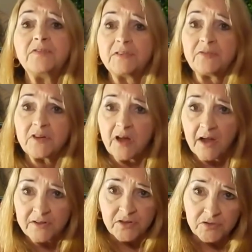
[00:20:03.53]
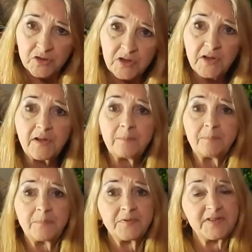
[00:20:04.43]
different kinds of
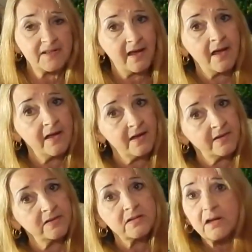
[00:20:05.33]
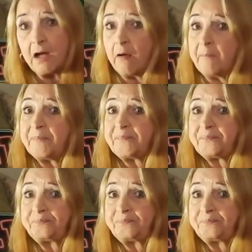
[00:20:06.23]
chips. And um,